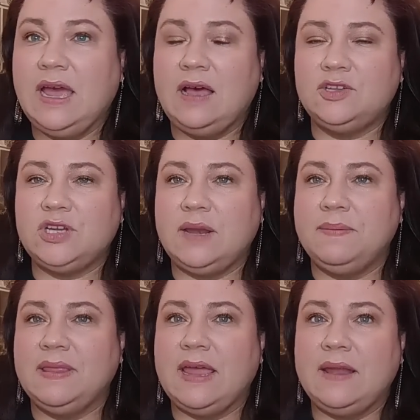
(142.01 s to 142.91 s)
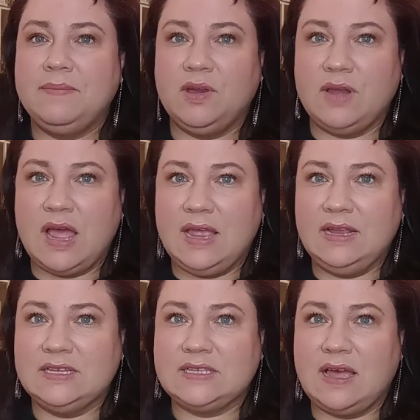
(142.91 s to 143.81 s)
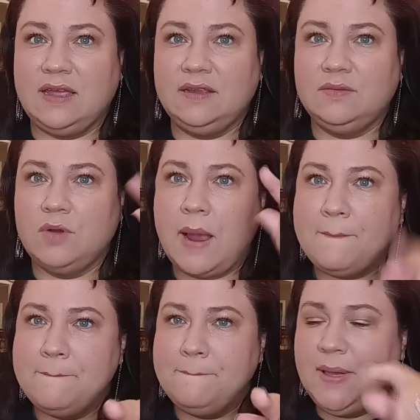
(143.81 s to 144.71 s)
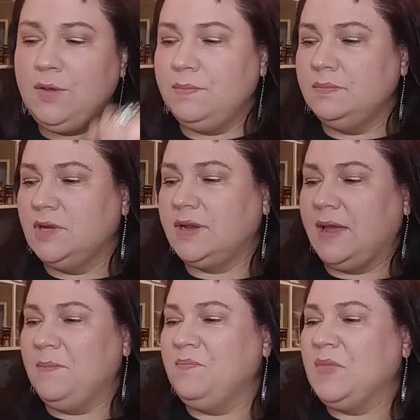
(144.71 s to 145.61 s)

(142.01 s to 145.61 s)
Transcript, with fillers: I'll try to put that up there in the eye in the sky. Boop. Okay.